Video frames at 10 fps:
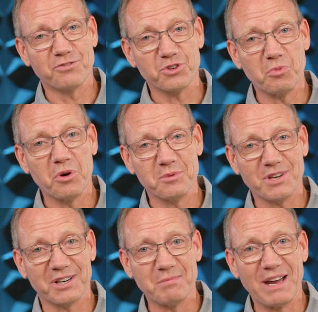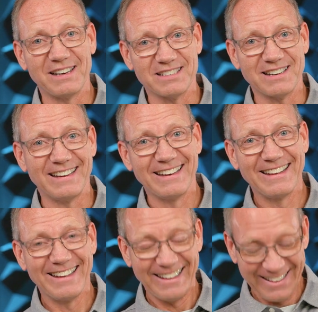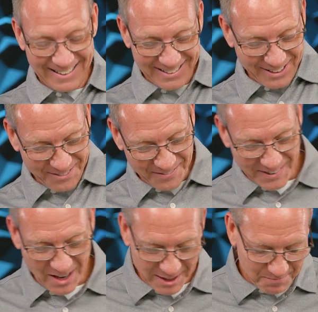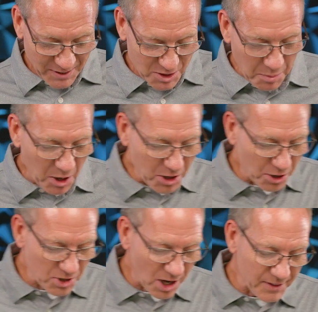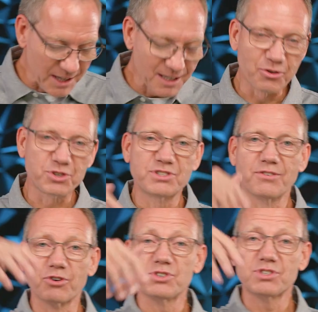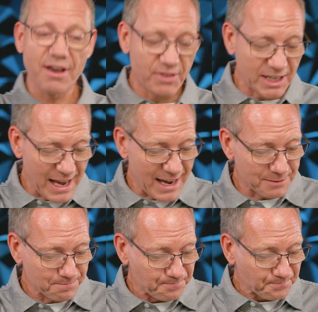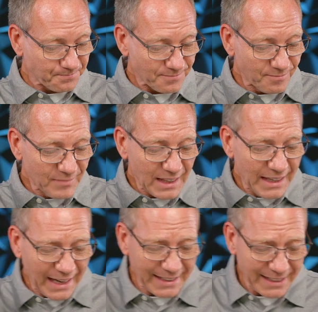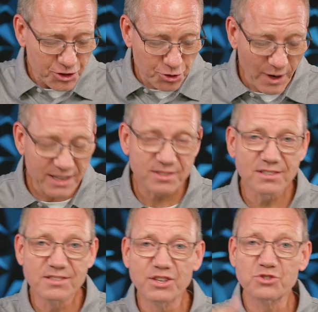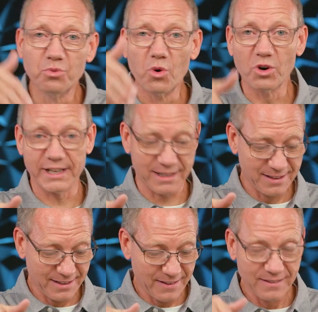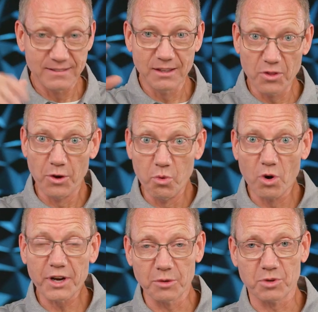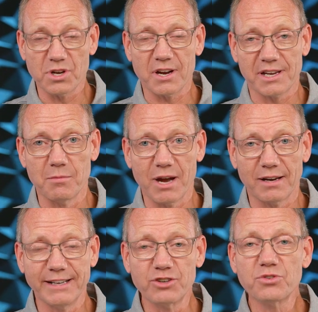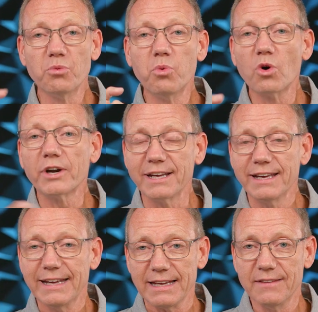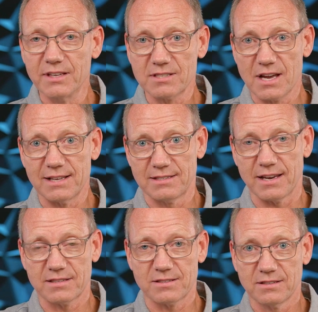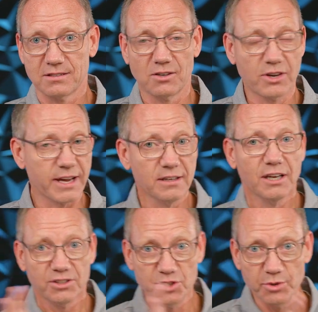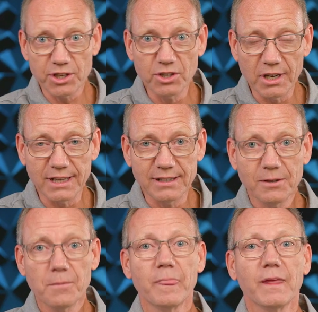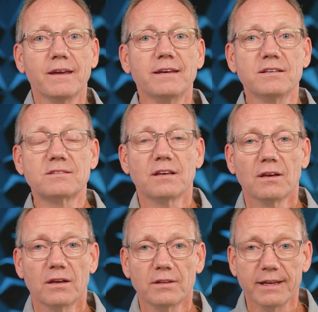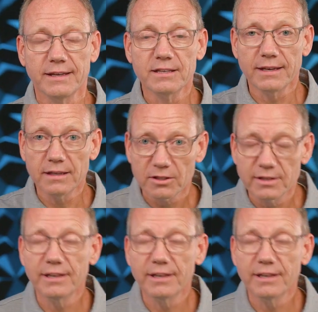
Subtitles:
the first point we talked about, doesn't it? All right, so Paul goes on then in verses 7 and 8, and he addresses this warning, the warning that we're talking about. And here's the warning in this context. Okay, doing good is investing